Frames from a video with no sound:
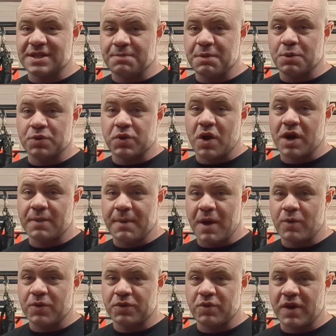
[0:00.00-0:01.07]
that people talk
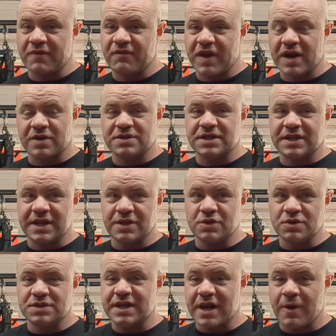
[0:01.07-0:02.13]
about with great fighters that they
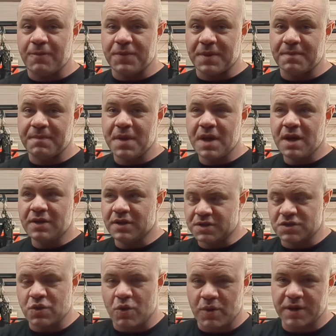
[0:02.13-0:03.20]
use to help them, the
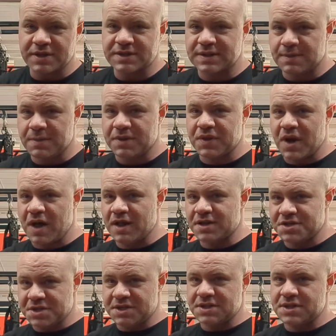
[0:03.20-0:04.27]
stories, the
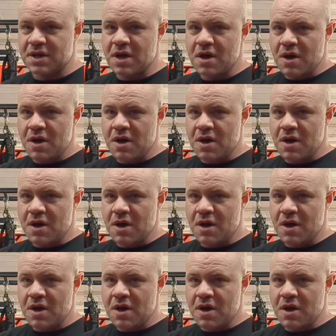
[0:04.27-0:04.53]
mythologies.